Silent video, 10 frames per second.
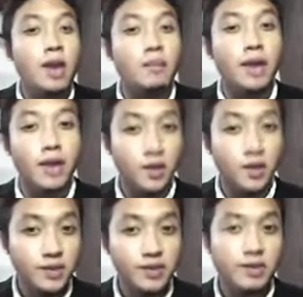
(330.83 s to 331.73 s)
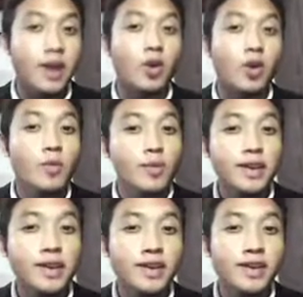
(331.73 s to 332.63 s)
By using my
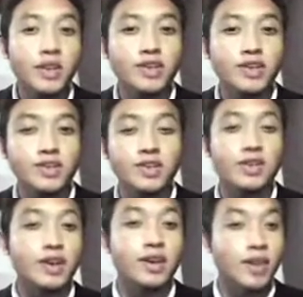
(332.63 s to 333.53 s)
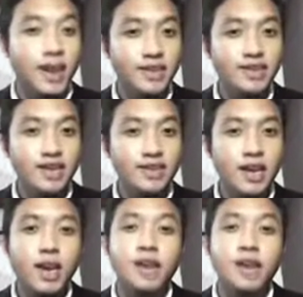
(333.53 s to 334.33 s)
open-ended question during class,